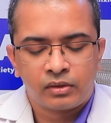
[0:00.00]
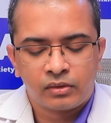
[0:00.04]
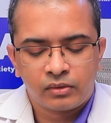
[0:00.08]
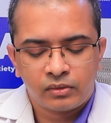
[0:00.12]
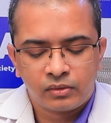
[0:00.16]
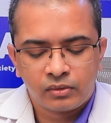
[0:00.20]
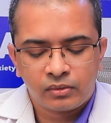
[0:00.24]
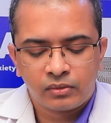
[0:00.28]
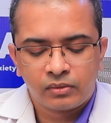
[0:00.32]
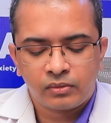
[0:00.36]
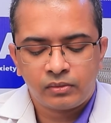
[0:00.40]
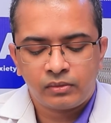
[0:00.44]

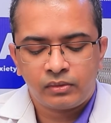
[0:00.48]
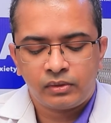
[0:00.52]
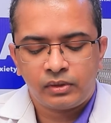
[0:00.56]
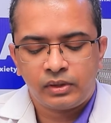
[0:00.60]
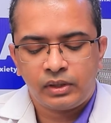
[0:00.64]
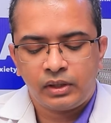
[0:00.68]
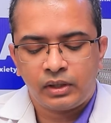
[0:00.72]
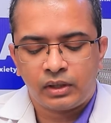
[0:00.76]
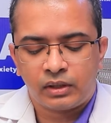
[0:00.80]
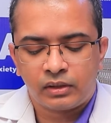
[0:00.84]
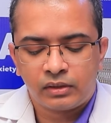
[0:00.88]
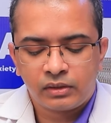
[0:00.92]
though
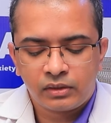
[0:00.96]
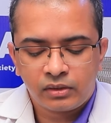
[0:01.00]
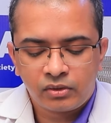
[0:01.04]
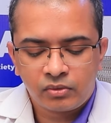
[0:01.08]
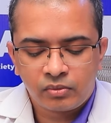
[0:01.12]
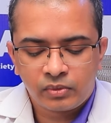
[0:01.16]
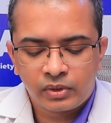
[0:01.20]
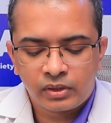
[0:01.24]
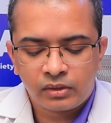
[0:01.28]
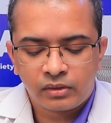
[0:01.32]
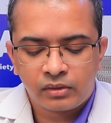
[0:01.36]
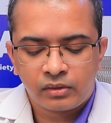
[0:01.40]
the other
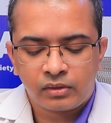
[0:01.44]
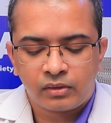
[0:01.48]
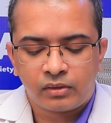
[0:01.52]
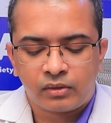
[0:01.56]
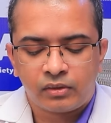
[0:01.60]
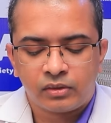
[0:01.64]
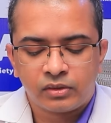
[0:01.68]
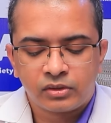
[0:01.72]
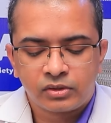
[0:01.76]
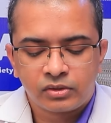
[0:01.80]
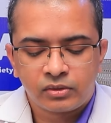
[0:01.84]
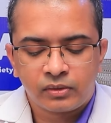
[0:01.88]
twin
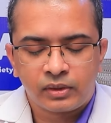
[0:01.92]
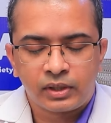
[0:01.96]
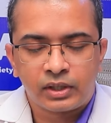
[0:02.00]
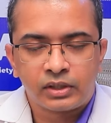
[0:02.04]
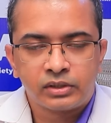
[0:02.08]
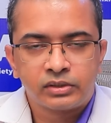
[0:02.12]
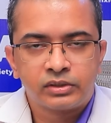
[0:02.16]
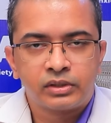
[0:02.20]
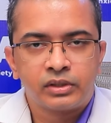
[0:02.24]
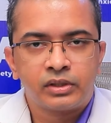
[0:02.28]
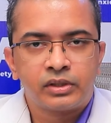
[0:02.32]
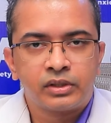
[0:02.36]
also
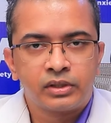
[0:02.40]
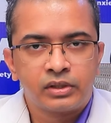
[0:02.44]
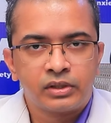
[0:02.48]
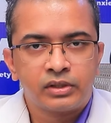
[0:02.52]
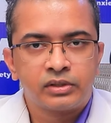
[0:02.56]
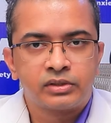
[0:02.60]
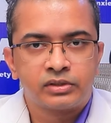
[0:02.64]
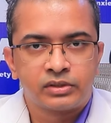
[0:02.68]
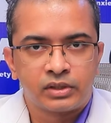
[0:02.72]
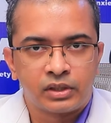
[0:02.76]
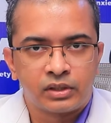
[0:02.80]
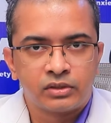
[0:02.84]
has an
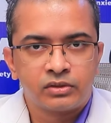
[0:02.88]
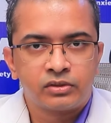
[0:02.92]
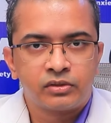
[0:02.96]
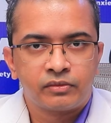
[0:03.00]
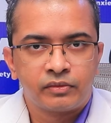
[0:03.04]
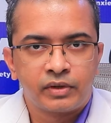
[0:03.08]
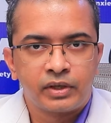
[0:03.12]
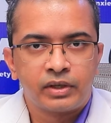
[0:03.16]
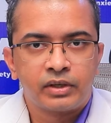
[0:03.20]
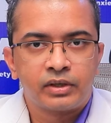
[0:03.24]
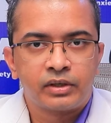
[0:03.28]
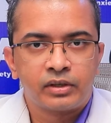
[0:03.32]
increased chance
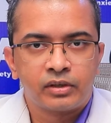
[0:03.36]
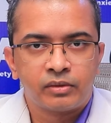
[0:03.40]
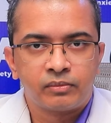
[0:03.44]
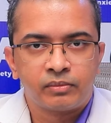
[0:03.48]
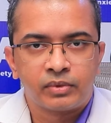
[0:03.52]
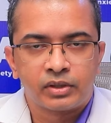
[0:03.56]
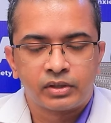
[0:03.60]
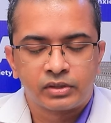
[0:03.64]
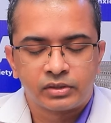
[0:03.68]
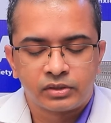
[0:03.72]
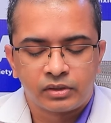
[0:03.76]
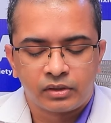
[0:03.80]
of getting
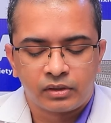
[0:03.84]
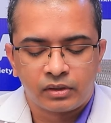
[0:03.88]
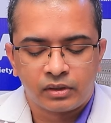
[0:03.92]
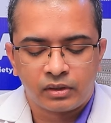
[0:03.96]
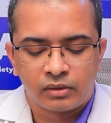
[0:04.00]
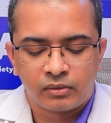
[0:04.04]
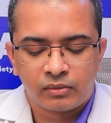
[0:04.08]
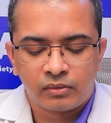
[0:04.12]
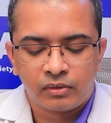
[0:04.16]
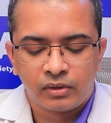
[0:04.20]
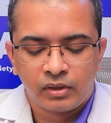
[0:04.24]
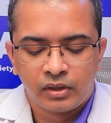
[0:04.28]
depression
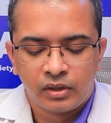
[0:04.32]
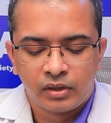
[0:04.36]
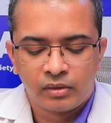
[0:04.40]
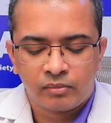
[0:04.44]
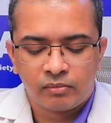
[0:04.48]
now,